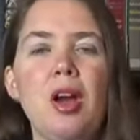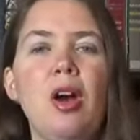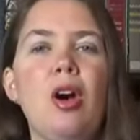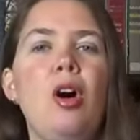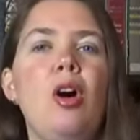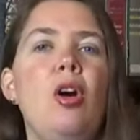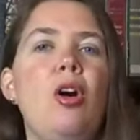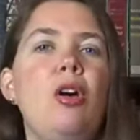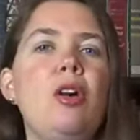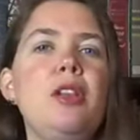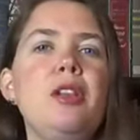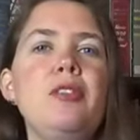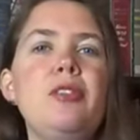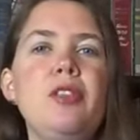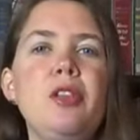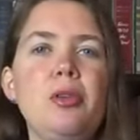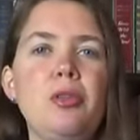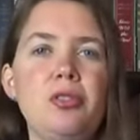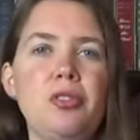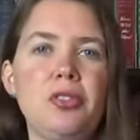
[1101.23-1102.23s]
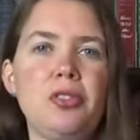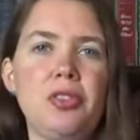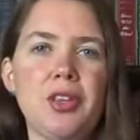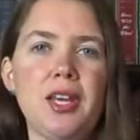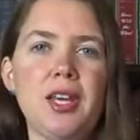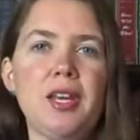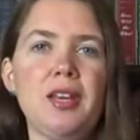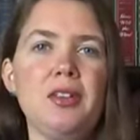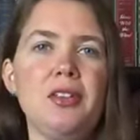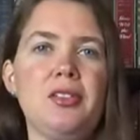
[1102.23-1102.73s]
All of those
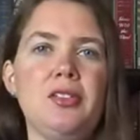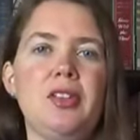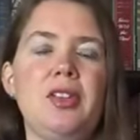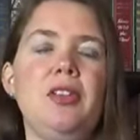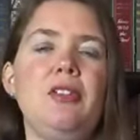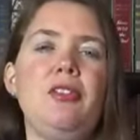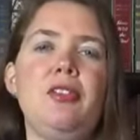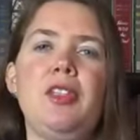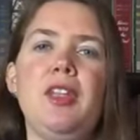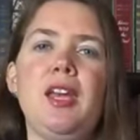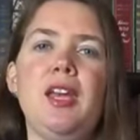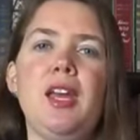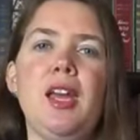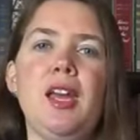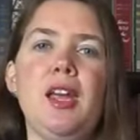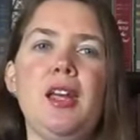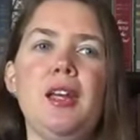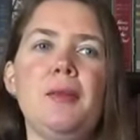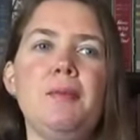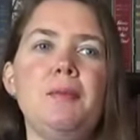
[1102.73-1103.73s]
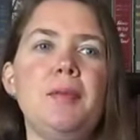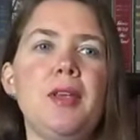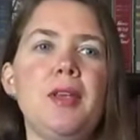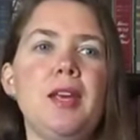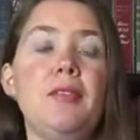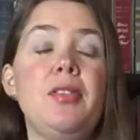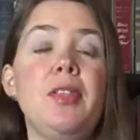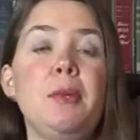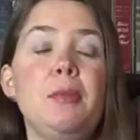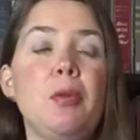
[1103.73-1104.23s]
things, if they
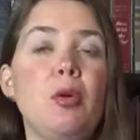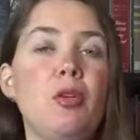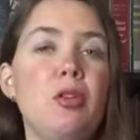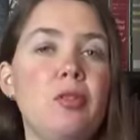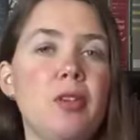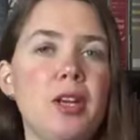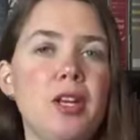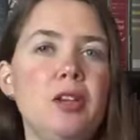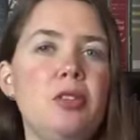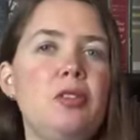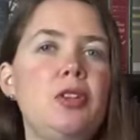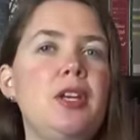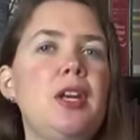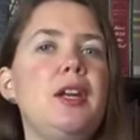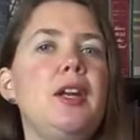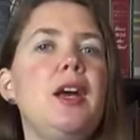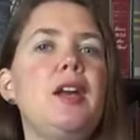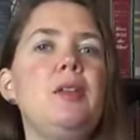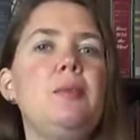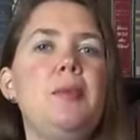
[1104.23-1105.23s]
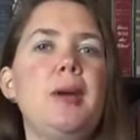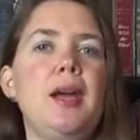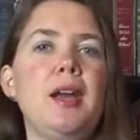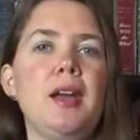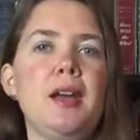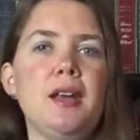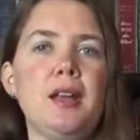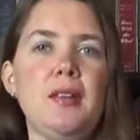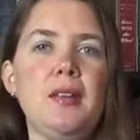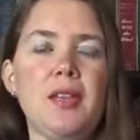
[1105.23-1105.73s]
motivate you to get out of
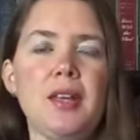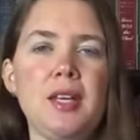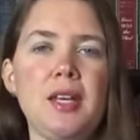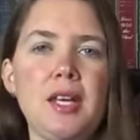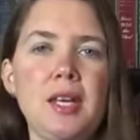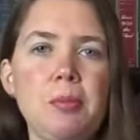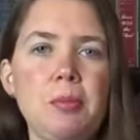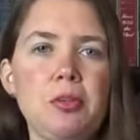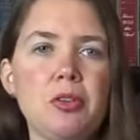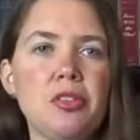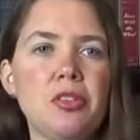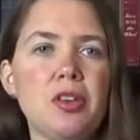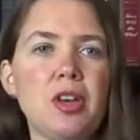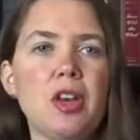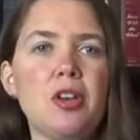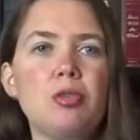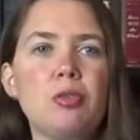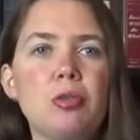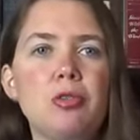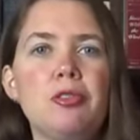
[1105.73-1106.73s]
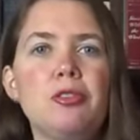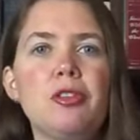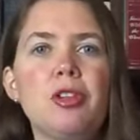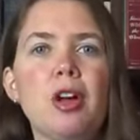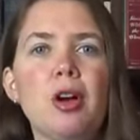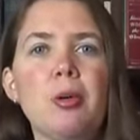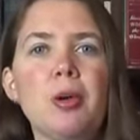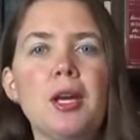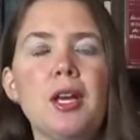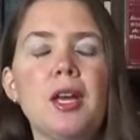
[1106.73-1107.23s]
bed and they keep your schedule
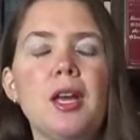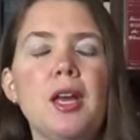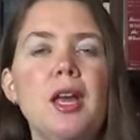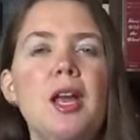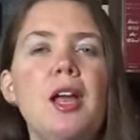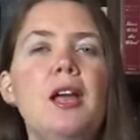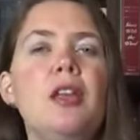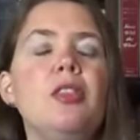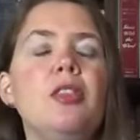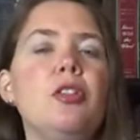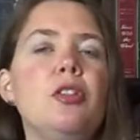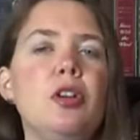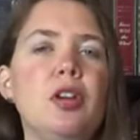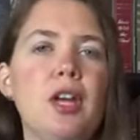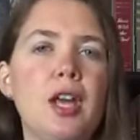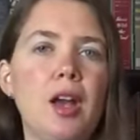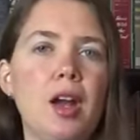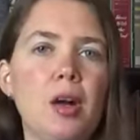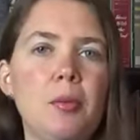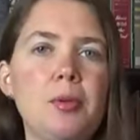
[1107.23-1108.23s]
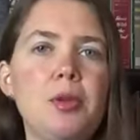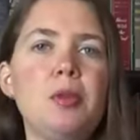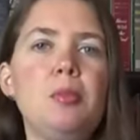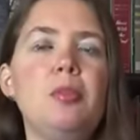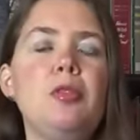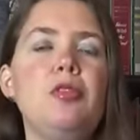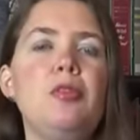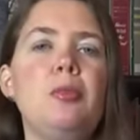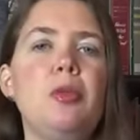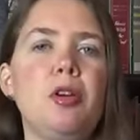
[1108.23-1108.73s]
flowing, they're going to help you
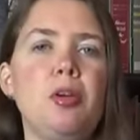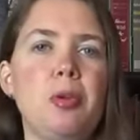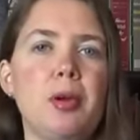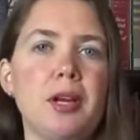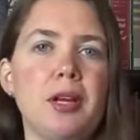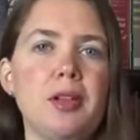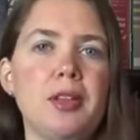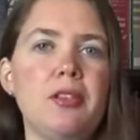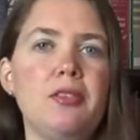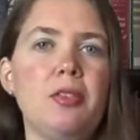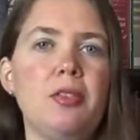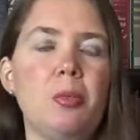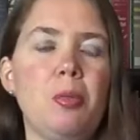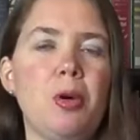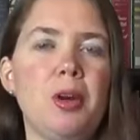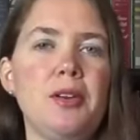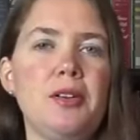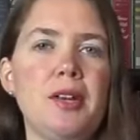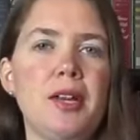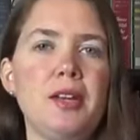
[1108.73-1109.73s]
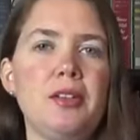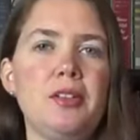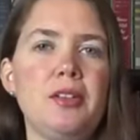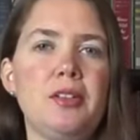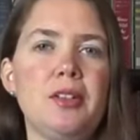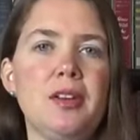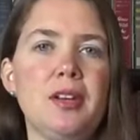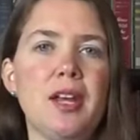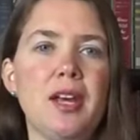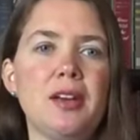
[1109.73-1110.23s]
move more quickly from one day to the
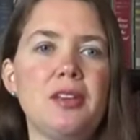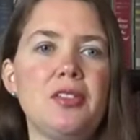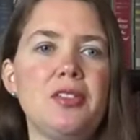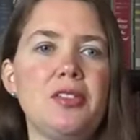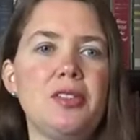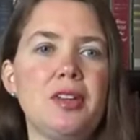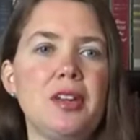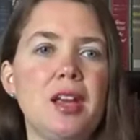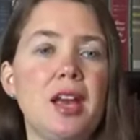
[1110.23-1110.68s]
next.